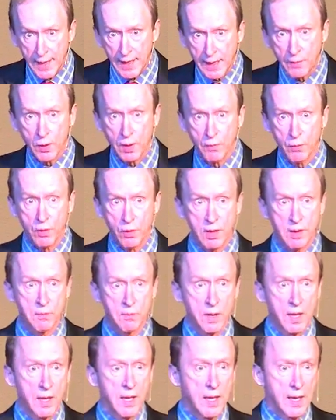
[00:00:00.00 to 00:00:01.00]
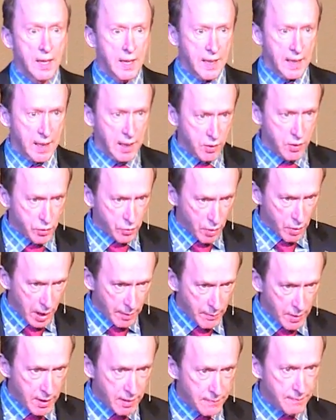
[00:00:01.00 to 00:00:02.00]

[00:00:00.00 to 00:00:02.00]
when we're in trauma,